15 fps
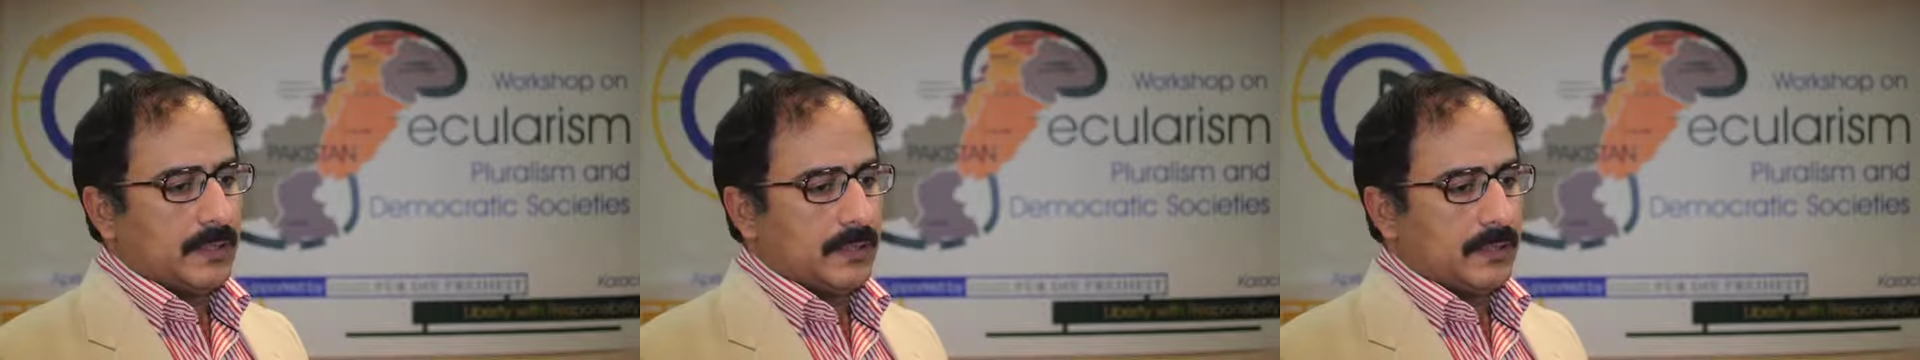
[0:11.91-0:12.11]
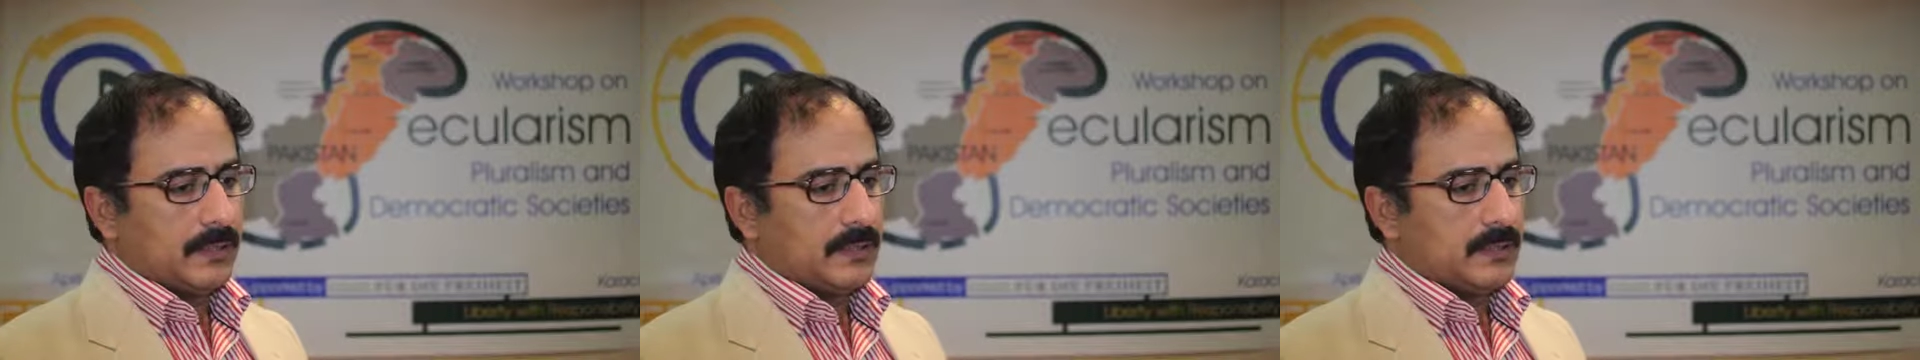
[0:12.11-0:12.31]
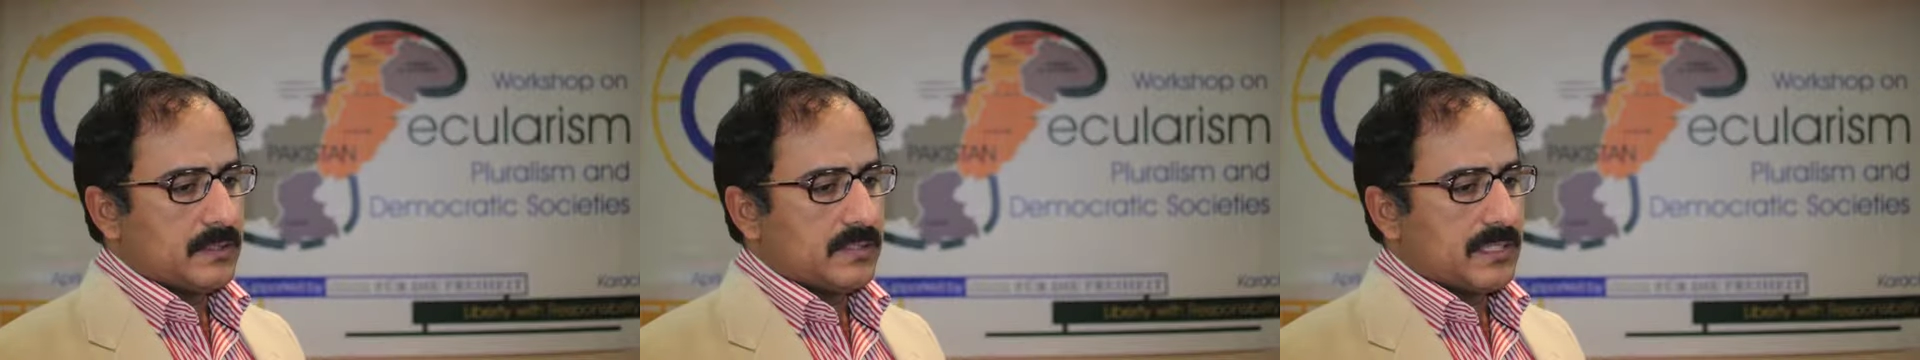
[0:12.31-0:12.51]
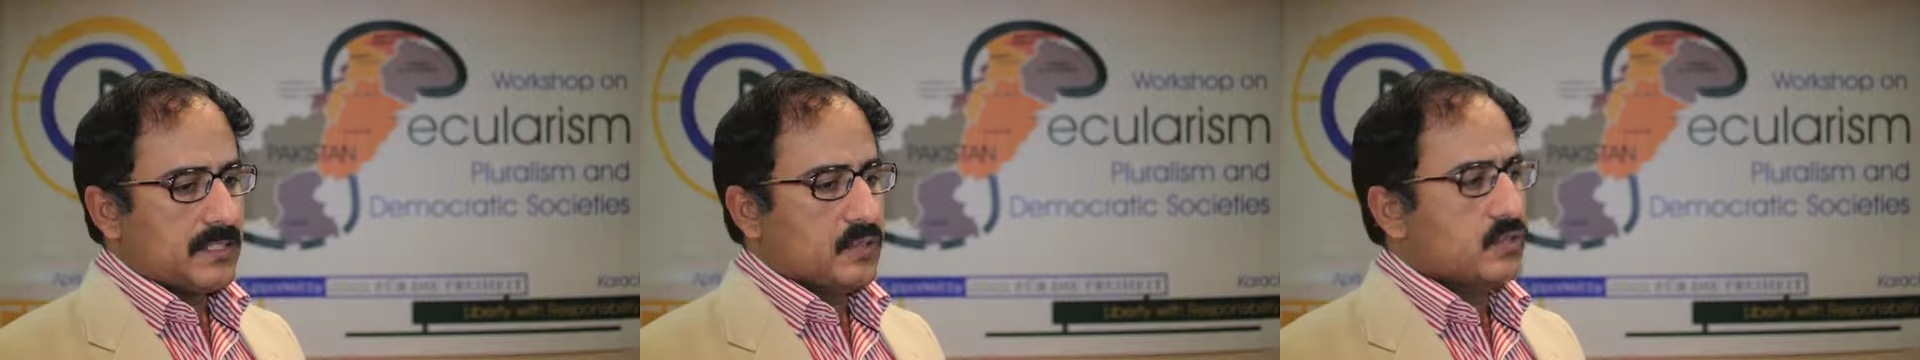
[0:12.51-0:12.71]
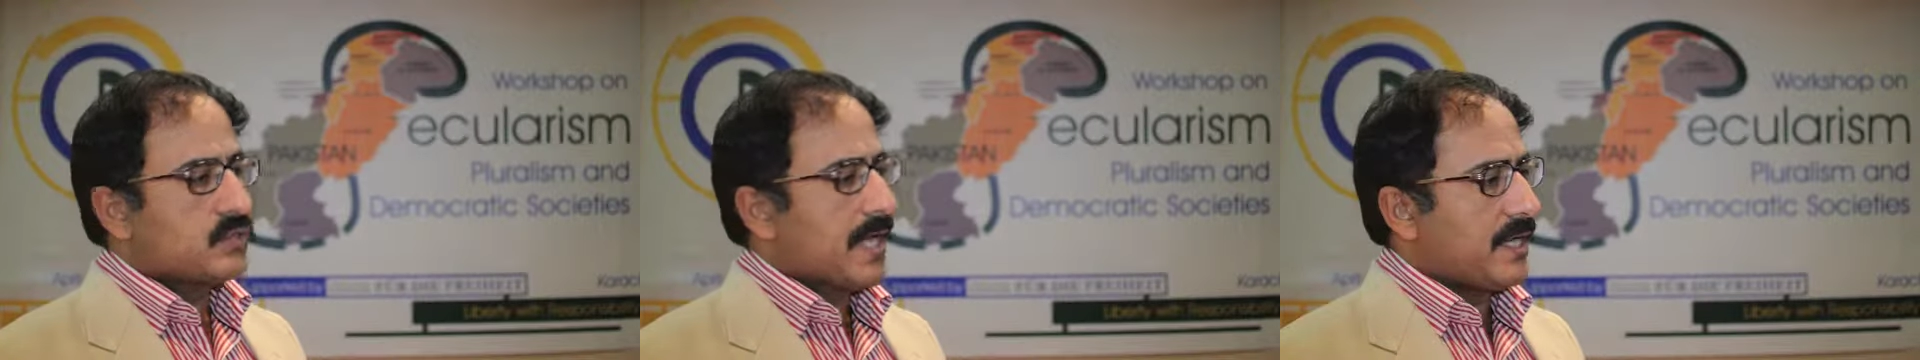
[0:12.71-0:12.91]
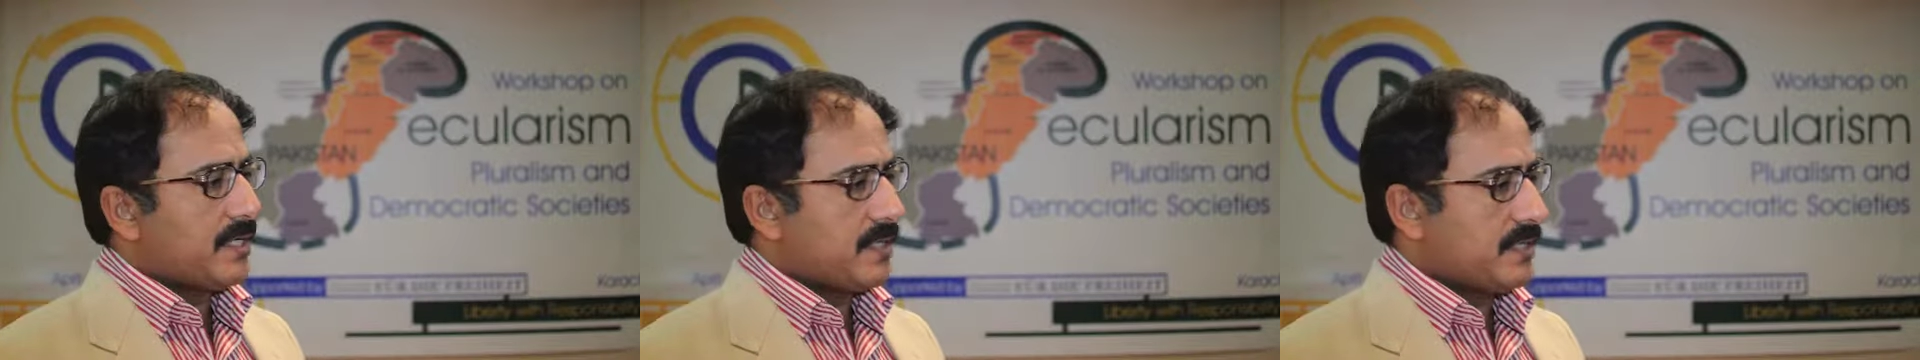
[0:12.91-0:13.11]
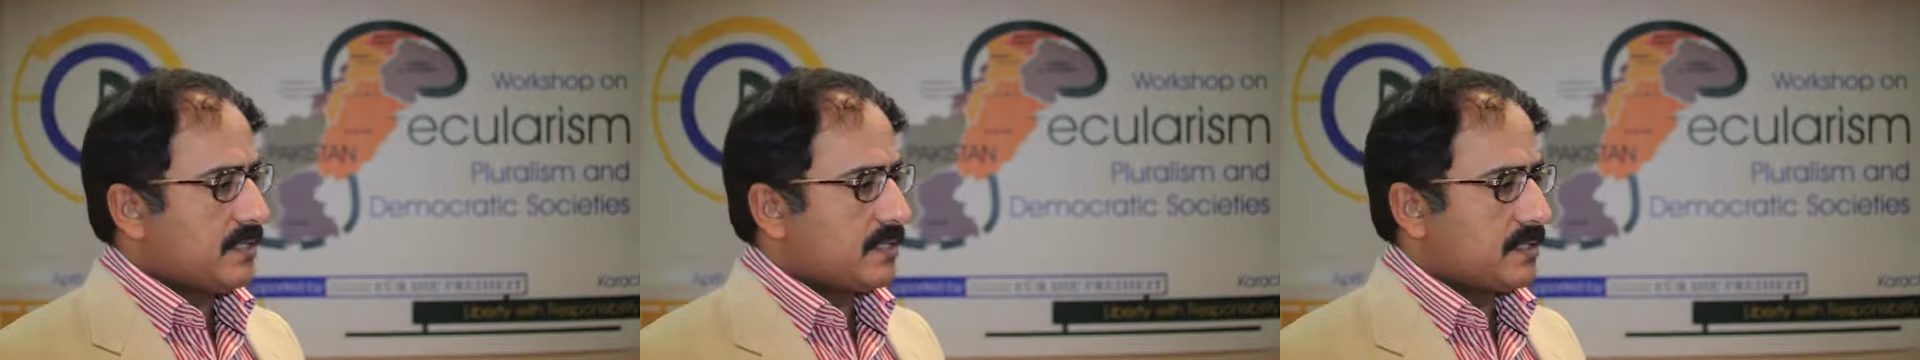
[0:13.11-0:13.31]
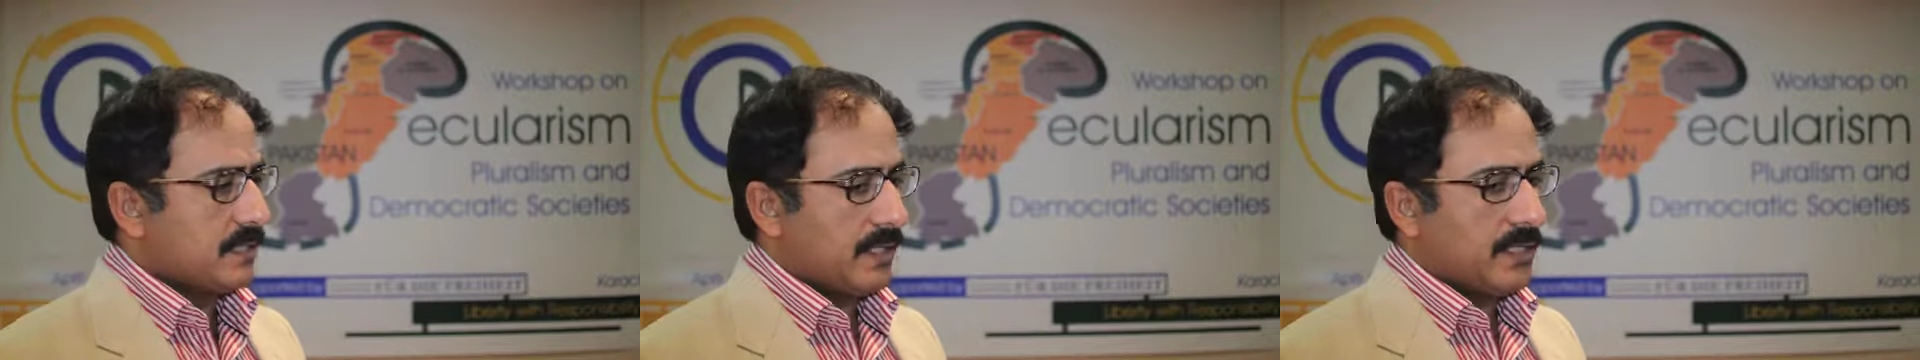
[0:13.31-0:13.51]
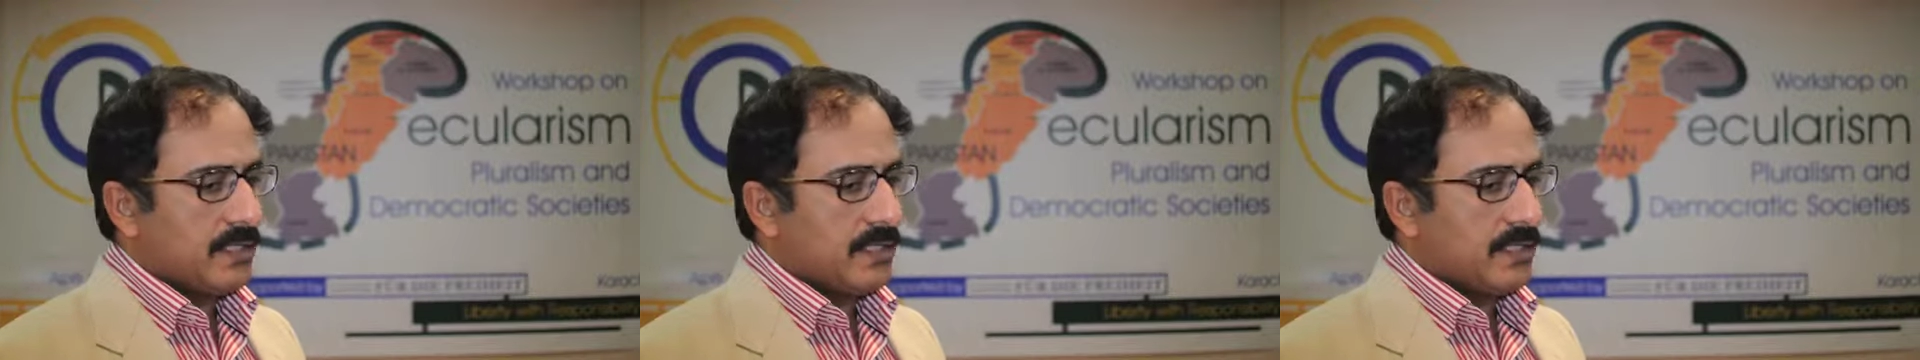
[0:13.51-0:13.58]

In such societies,